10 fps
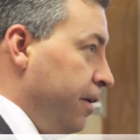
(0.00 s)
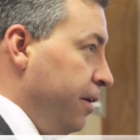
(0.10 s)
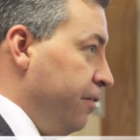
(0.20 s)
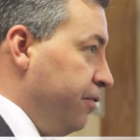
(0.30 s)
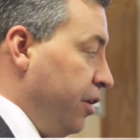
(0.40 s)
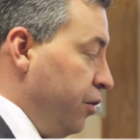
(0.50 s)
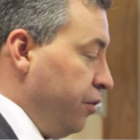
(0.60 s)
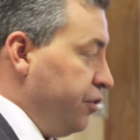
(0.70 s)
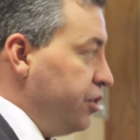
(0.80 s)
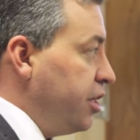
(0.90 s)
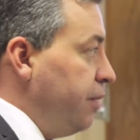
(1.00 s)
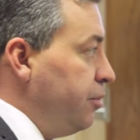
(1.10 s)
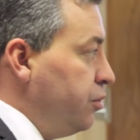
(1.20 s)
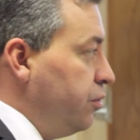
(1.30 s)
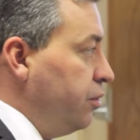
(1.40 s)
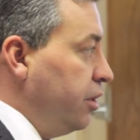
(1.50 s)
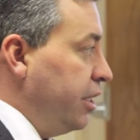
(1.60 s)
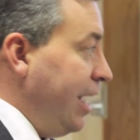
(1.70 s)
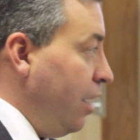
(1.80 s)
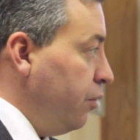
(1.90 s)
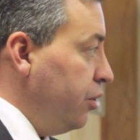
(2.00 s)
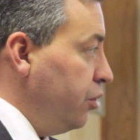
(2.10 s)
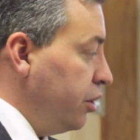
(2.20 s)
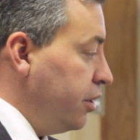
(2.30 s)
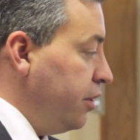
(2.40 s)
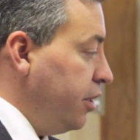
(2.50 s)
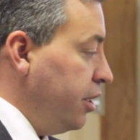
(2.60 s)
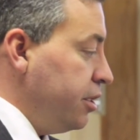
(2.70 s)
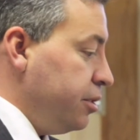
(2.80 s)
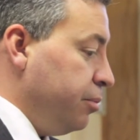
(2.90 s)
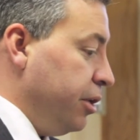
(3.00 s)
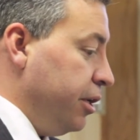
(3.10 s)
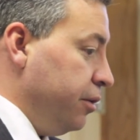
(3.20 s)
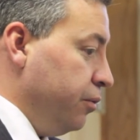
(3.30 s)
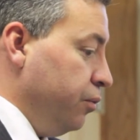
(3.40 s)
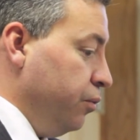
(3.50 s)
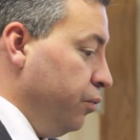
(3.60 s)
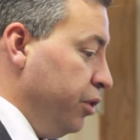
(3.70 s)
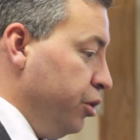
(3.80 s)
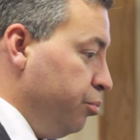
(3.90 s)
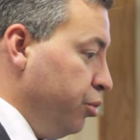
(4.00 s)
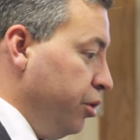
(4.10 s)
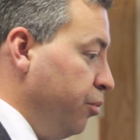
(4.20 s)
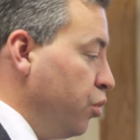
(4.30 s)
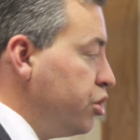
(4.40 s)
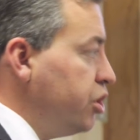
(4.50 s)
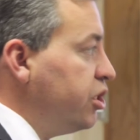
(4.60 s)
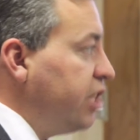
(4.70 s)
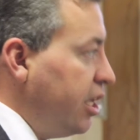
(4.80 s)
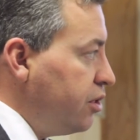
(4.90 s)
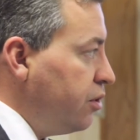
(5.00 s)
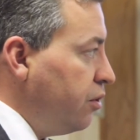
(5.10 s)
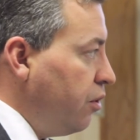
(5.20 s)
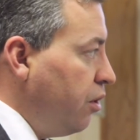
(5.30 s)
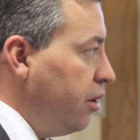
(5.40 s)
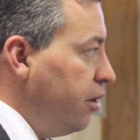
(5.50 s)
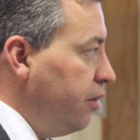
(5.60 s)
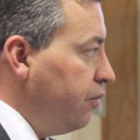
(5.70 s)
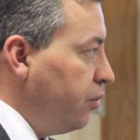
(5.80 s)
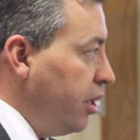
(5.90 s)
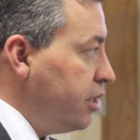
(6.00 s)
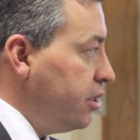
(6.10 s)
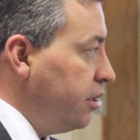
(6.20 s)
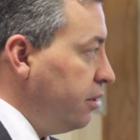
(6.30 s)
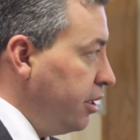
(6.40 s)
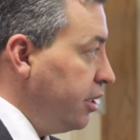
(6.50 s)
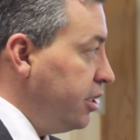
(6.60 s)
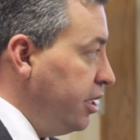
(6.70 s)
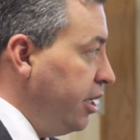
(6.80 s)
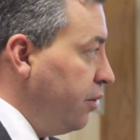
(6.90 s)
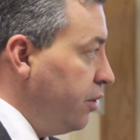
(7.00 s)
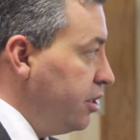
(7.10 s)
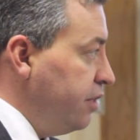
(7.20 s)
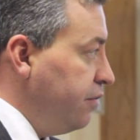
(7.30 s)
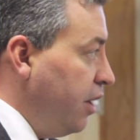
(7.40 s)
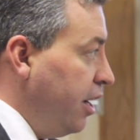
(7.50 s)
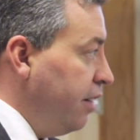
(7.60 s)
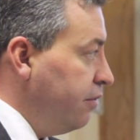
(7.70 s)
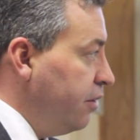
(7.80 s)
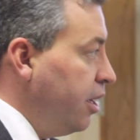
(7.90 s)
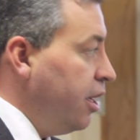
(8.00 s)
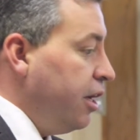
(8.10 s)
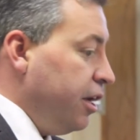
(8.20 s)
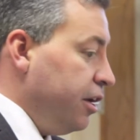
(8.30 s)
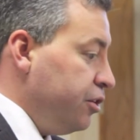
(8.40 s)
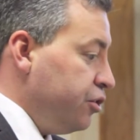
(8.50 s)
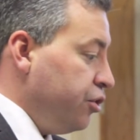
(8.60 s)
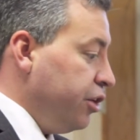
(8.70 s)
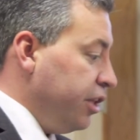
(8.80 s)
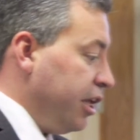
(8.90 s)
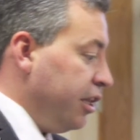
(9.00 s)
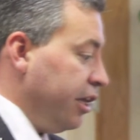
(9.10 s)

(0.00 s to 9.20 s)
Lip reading: I don't know if this came into account when you looked at things, but when you put a motion sensor on a fluorescent like a T8 or a T5, turning that